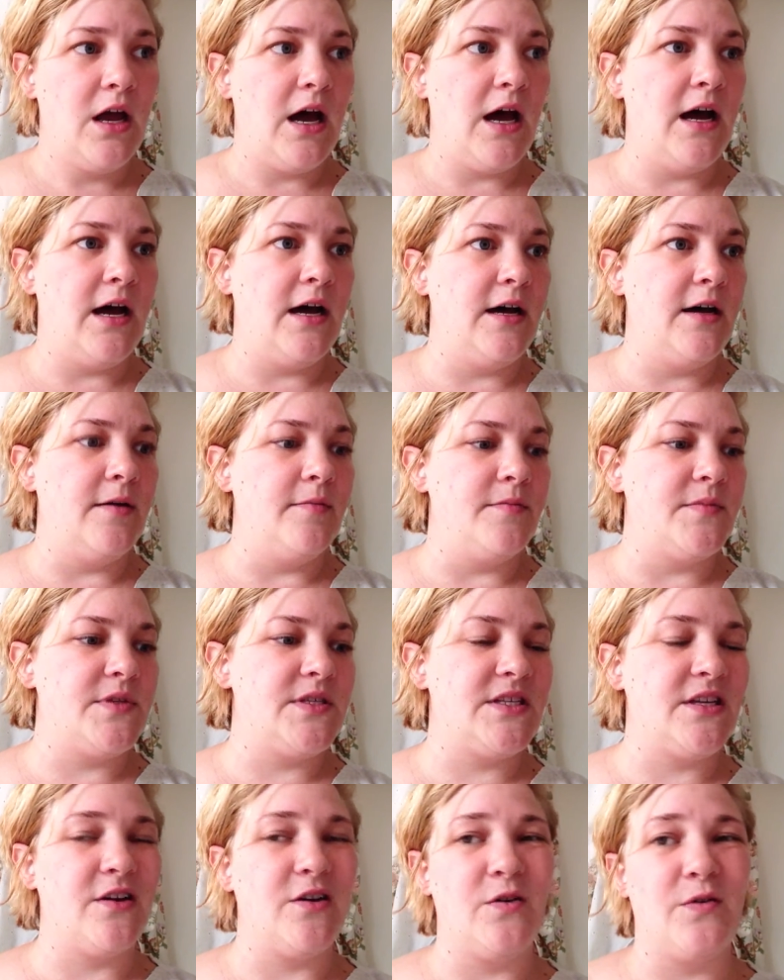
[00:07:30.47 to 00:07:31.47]

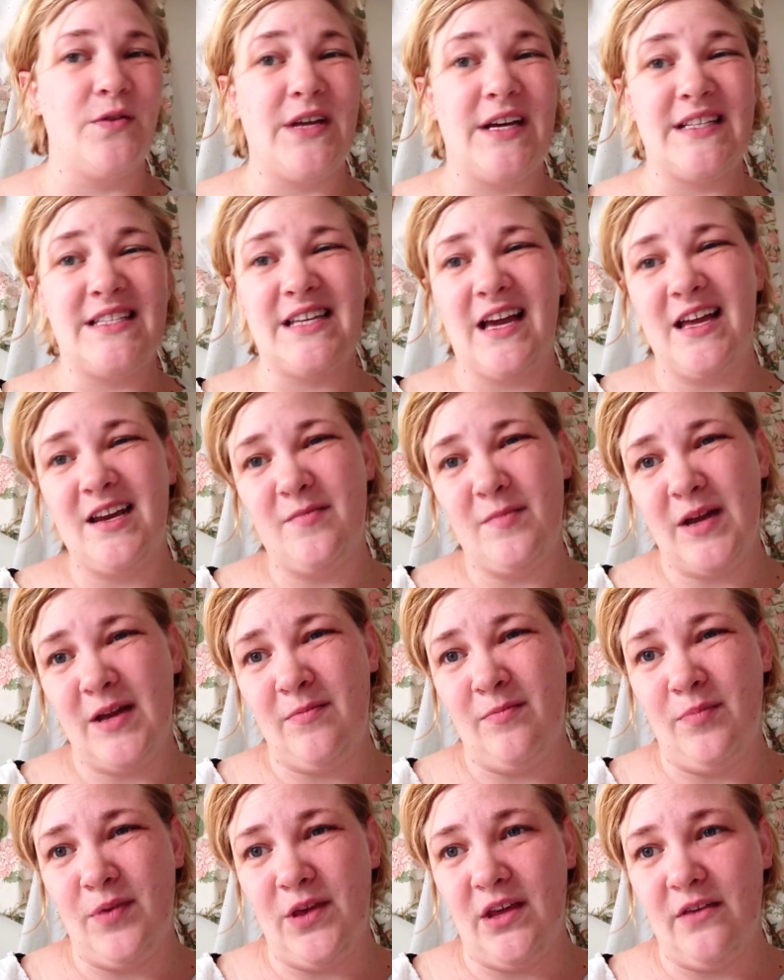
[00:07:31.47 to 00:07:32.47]
So that's kind of my
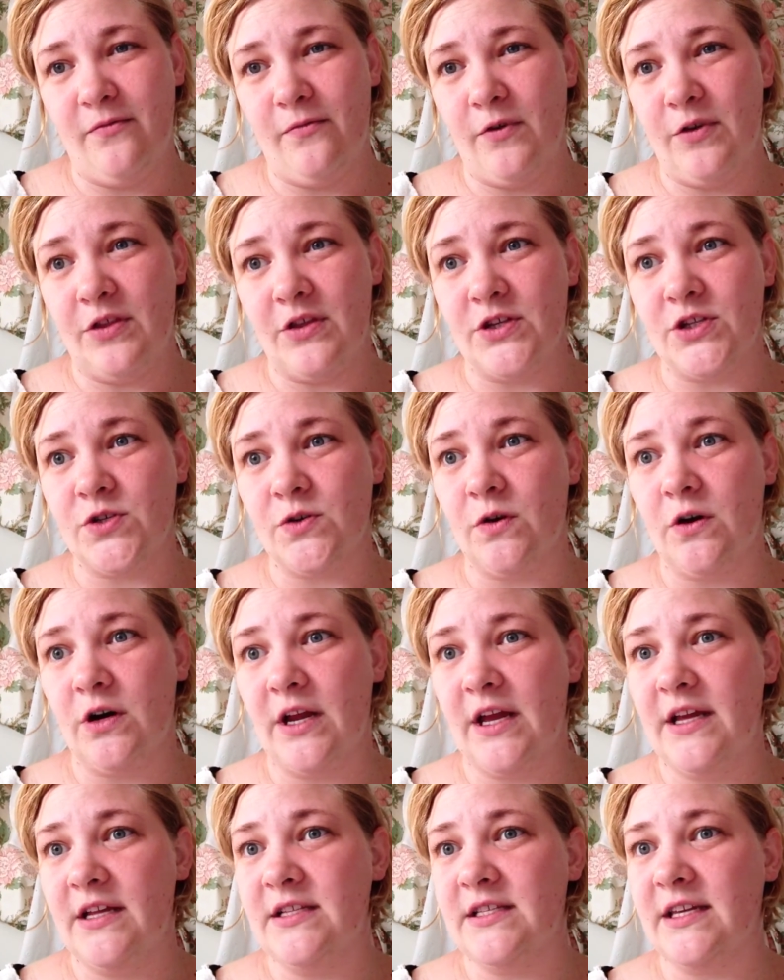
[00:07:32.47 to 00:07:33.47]
beef with the short
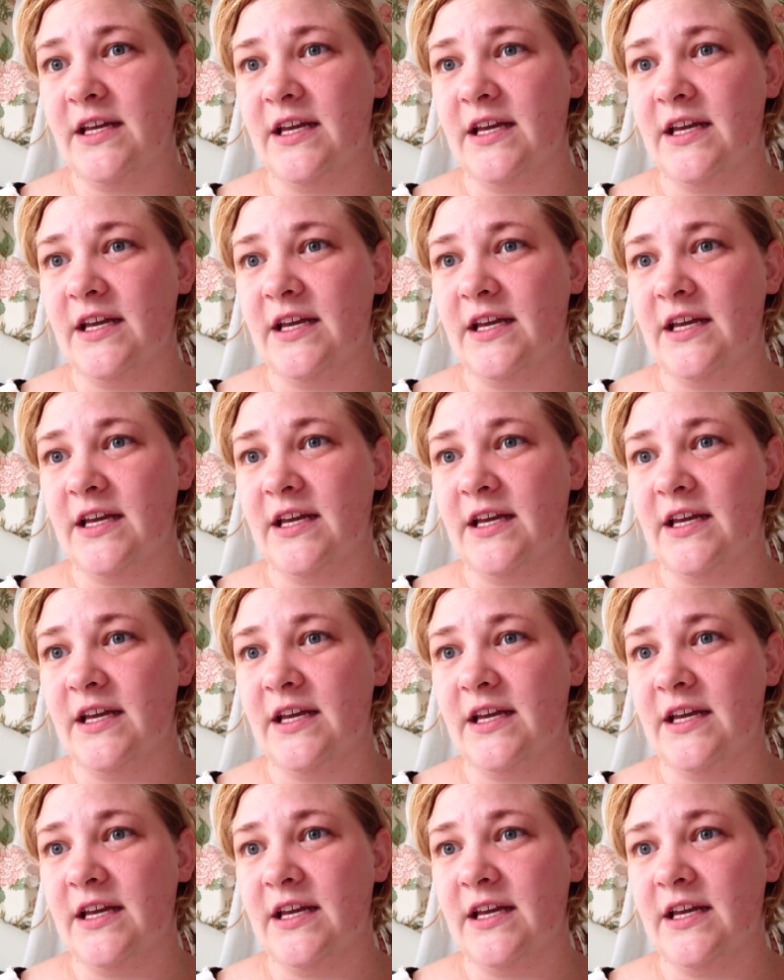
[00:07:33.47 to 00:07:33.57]
ends.